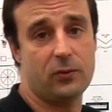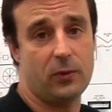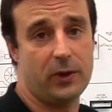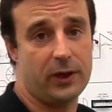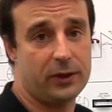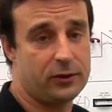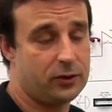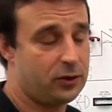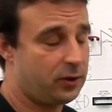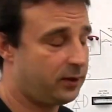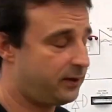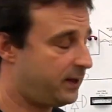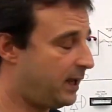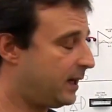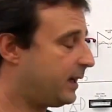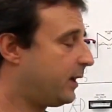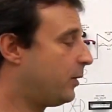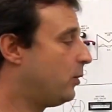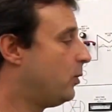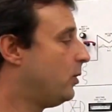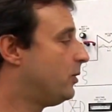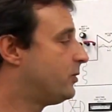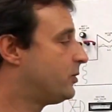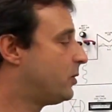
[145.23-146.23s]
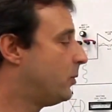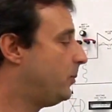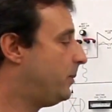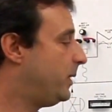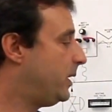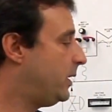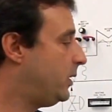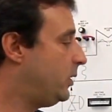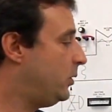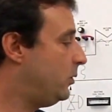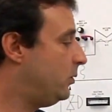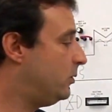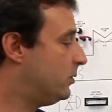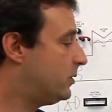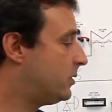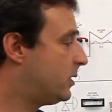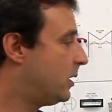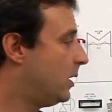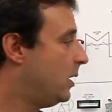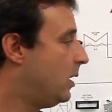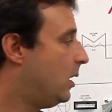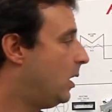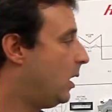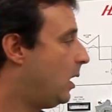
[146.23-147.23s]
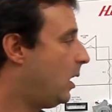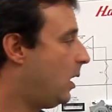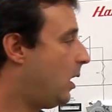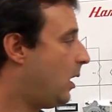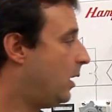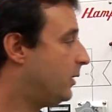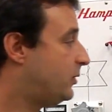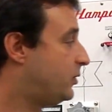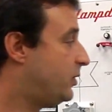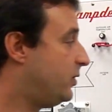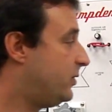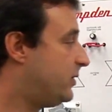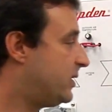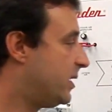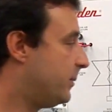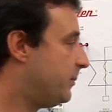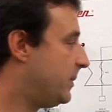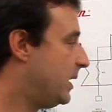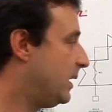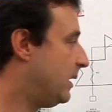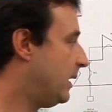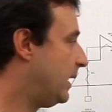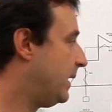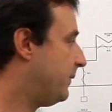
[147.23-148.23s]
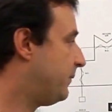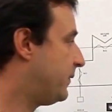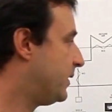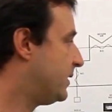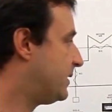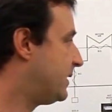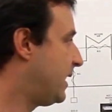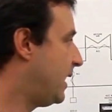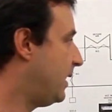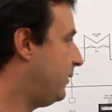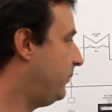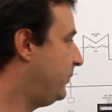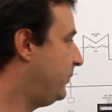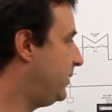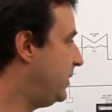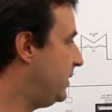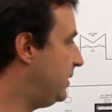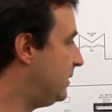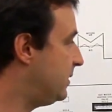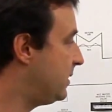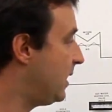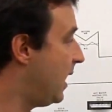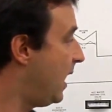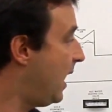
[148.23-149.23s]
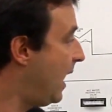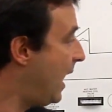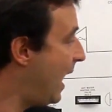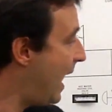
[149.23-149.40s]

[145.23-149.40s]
switch that can also be used to simulate the safeties,